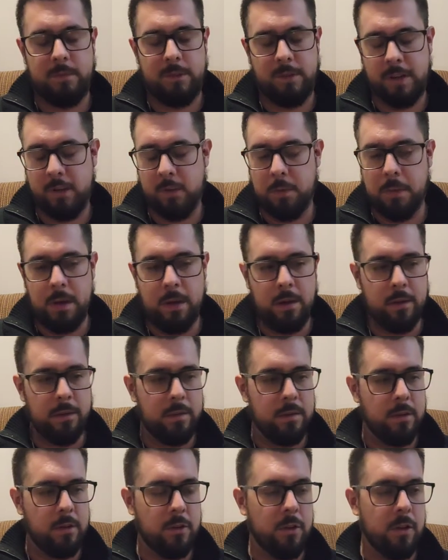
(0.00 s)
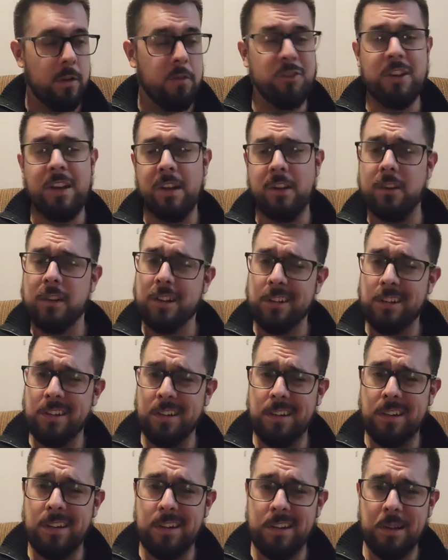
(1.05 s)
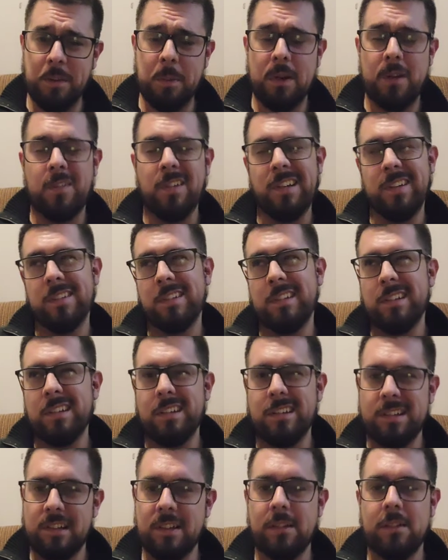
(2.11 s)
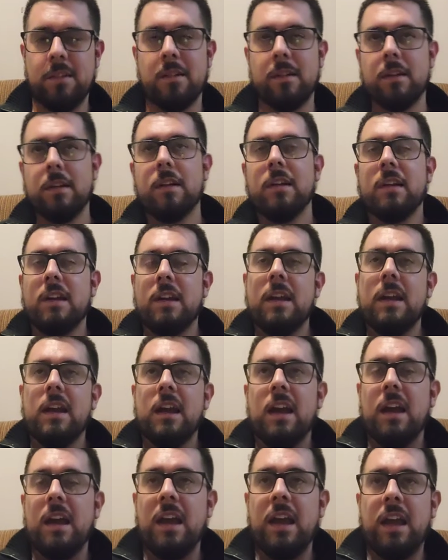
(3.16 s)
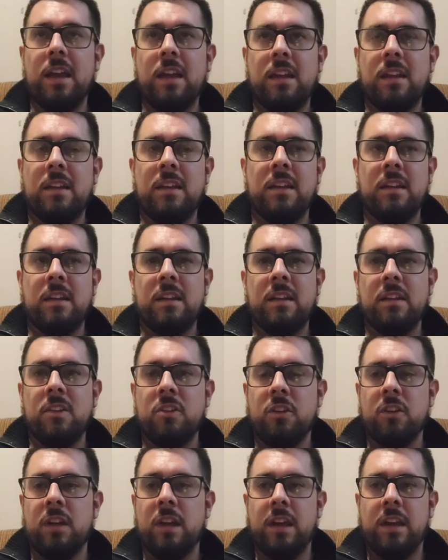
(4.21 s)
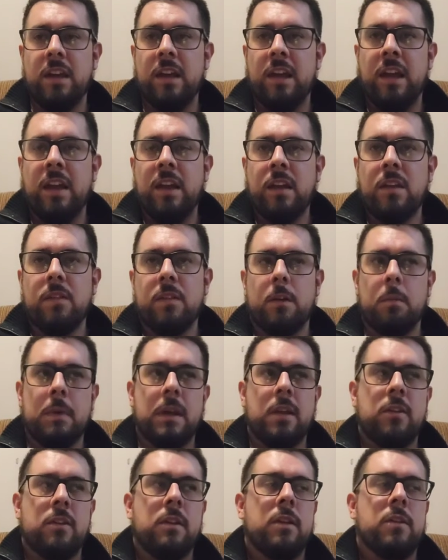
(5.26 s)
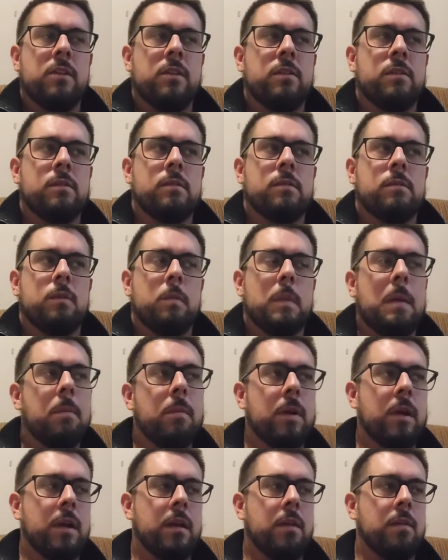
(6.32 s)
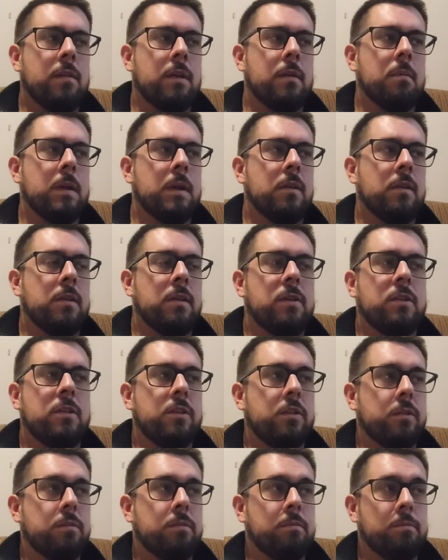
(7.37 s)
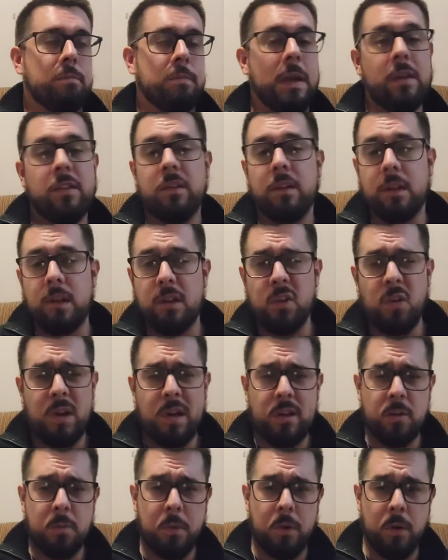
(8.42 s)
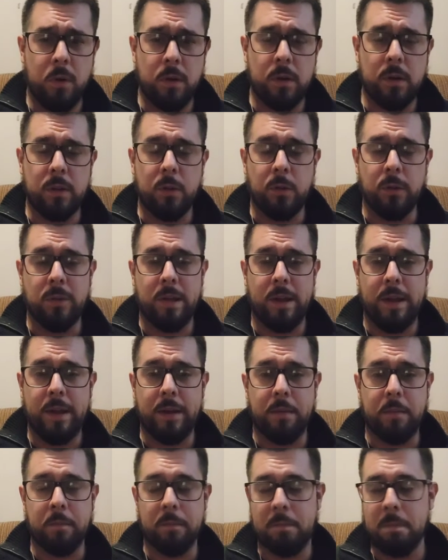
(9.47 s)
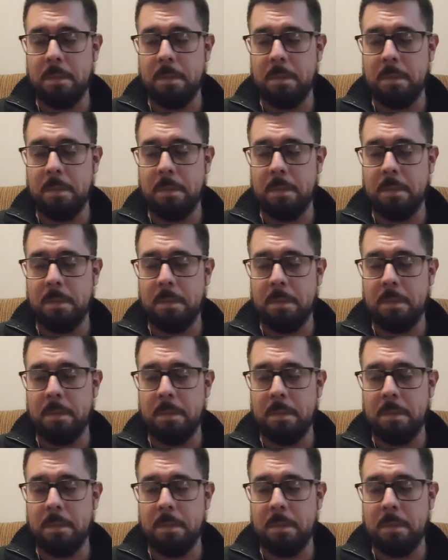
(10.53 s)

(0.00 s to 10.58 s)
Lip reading: experience the joy of changing a dirty diaper, which, and he didn't enjoy any of it because he doesn't remember any of it, because he's just basically transported through time.